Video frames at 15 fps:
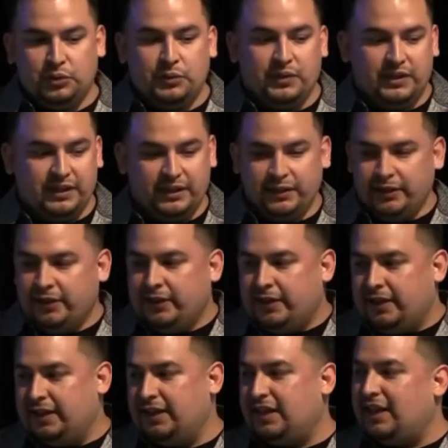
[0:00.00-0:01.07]
it.
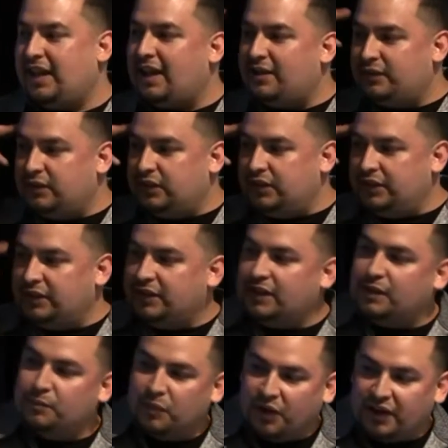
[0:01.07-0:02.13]
And I have
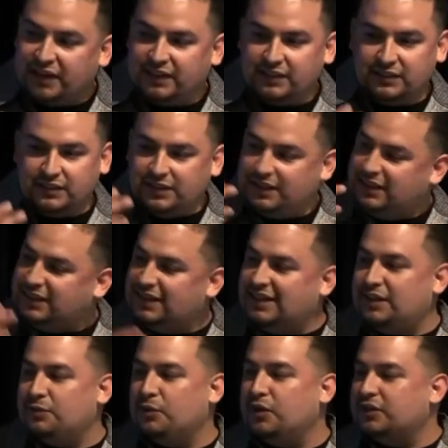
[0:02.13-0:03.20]
a brain, and
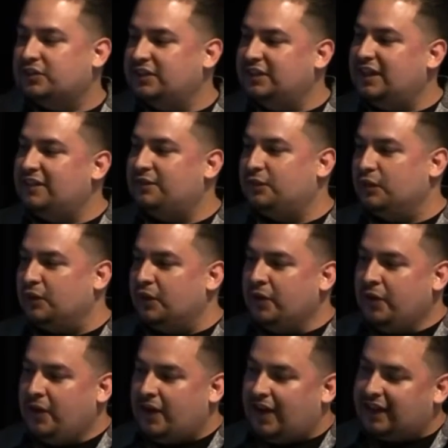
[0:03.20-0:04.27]
it works enough where
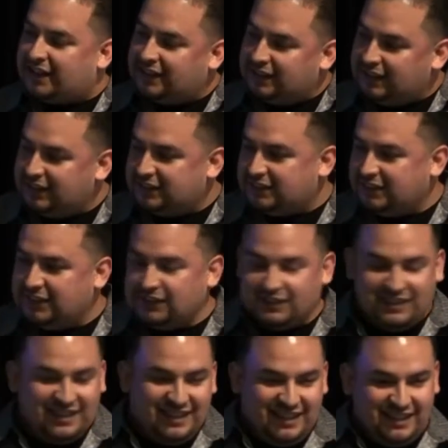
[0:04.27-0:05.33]
I could listen
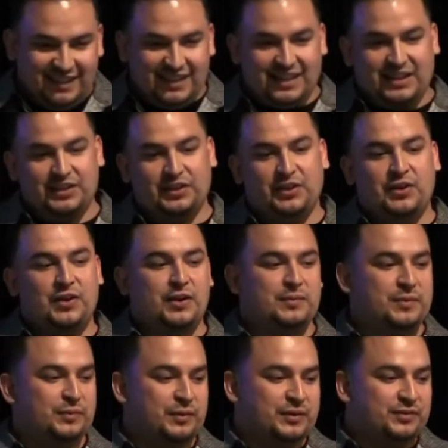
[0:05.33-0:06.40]
and I could go home
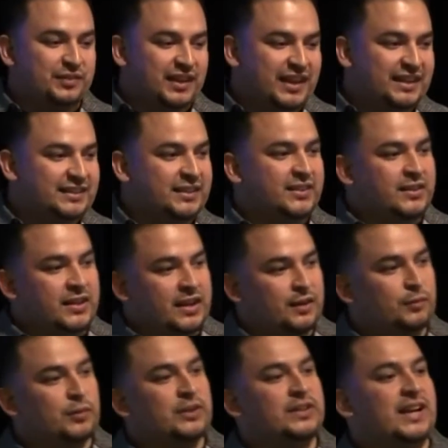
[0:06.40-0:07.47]
and reflect and
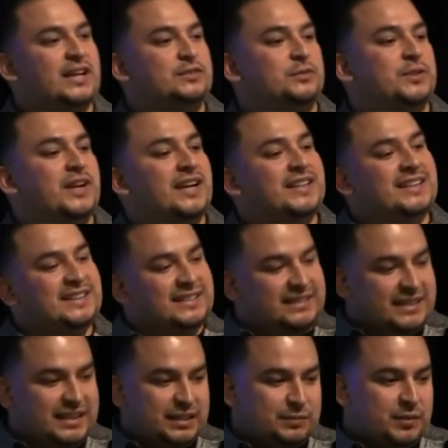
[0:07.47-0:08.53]
realize what I need to
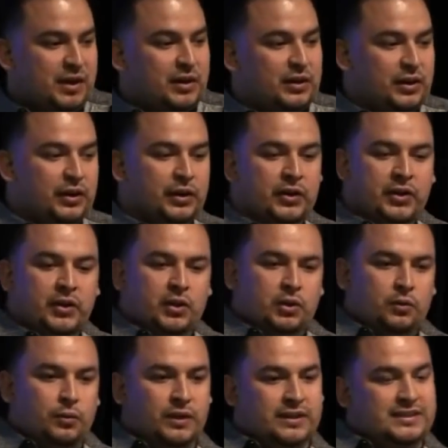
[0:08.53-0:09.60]
think about or
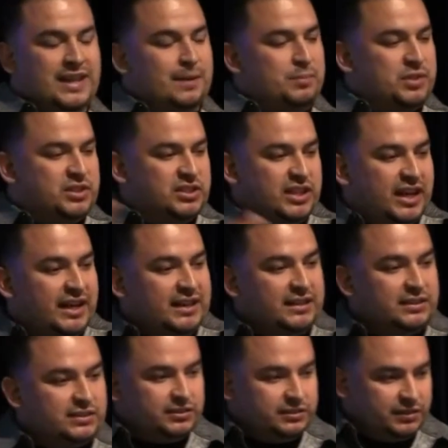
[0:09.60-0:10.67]
what type of
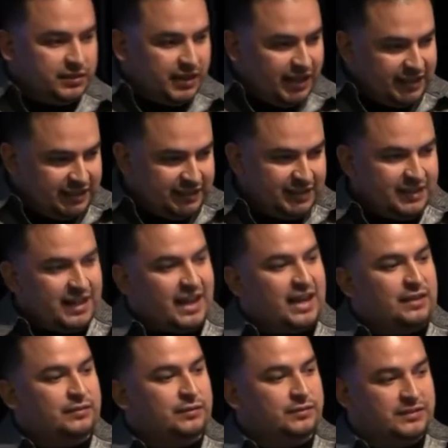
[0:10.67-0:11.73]
change I need to
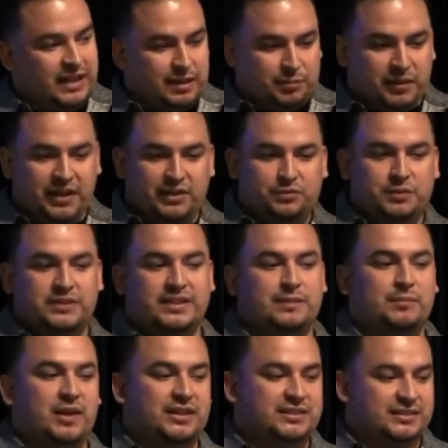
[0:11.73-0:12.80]
have take place within
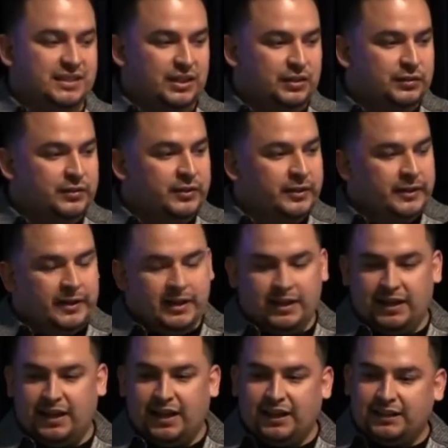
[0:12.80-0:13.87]
myself. And
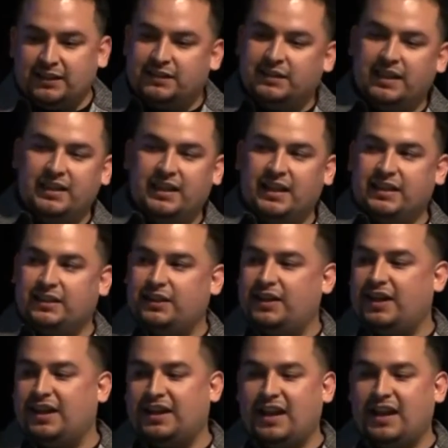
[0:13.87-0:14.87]
I like to say, like, I got